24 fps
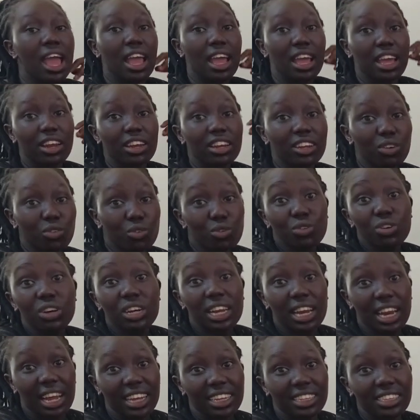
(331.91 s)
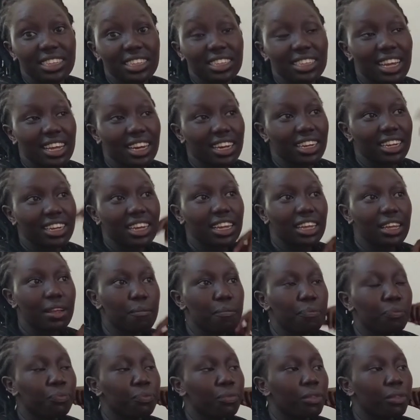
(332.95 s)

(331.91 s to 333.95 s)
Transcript: and cook lunch directly.